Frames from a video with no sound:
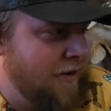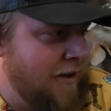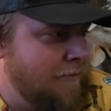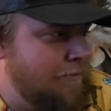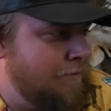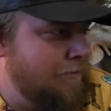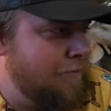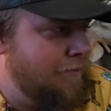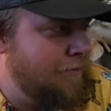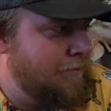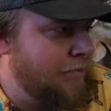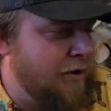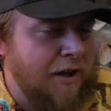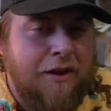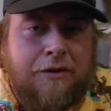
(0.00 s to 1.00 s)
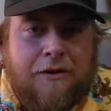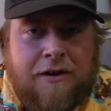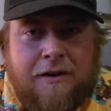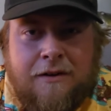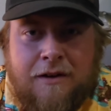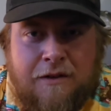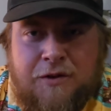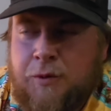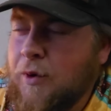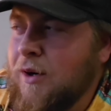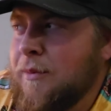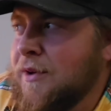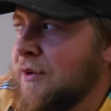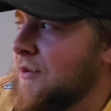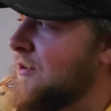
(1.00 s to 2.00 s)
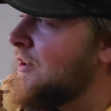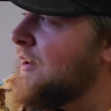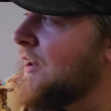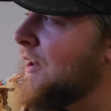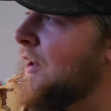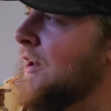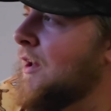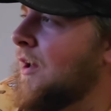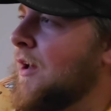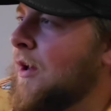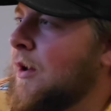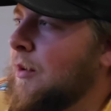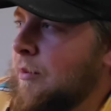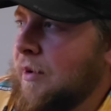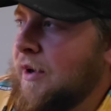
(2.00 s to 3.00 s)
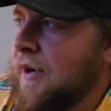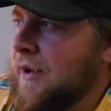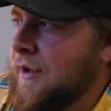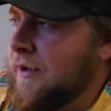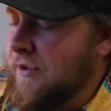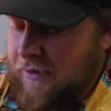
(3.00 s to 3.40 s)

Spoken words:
a plethora of square bills, but